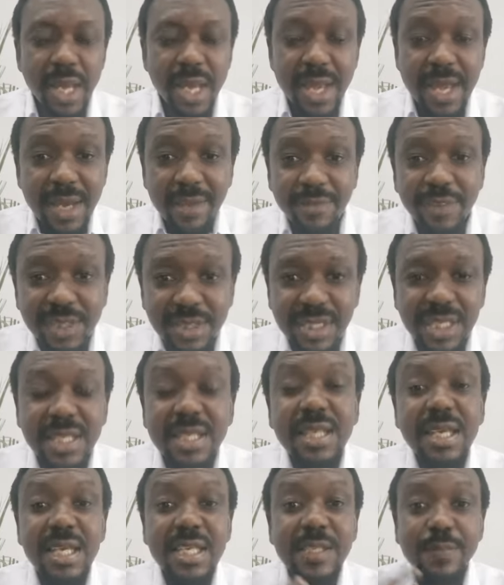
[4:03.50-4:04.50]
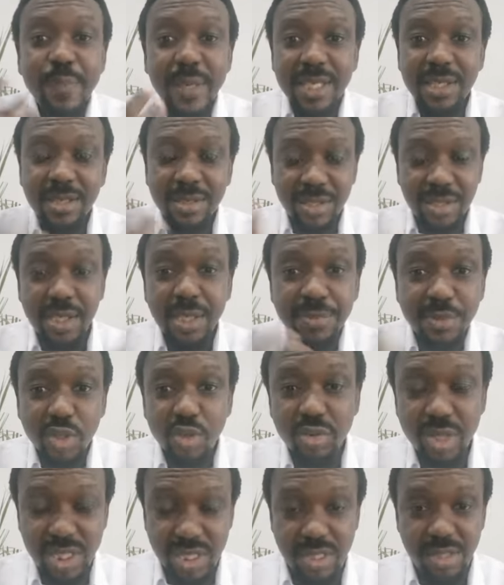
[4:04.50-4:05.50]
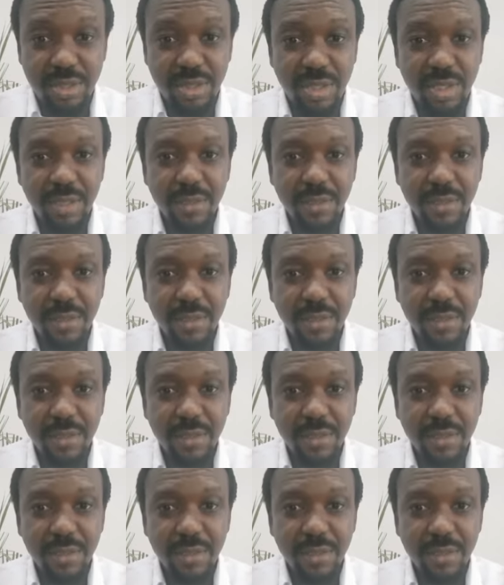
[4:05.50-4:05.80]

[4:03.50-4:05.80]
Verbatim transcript: everything is based on subscription.